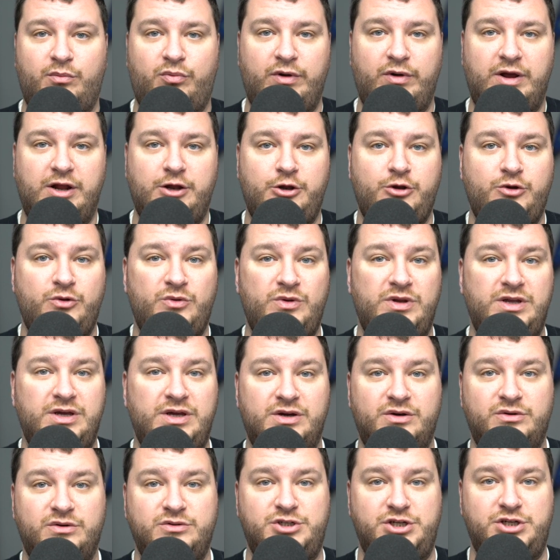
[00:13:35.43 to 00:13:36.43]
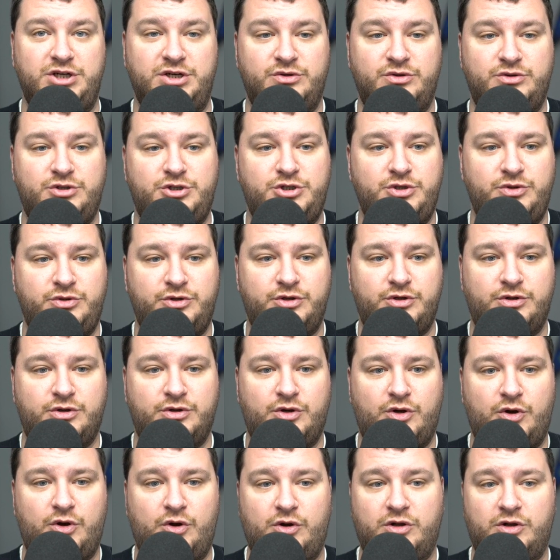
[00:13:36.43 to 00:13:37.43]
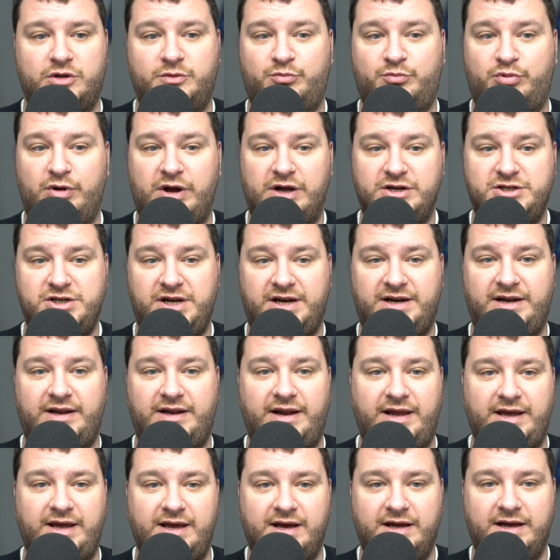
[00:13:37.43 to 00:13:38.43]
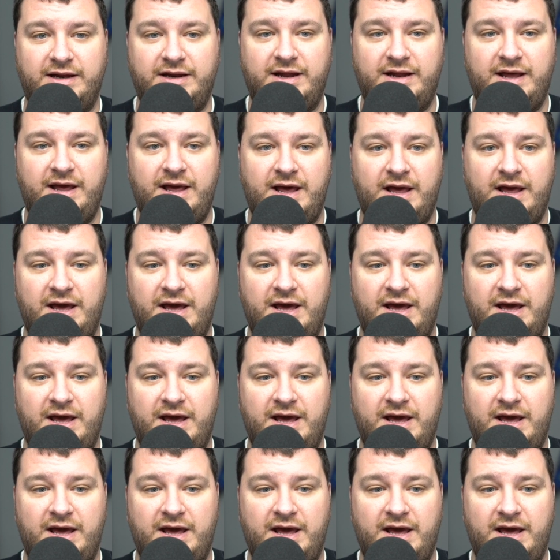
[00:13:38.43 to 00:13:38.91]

brand new Neo Geo shooter called Project Neon,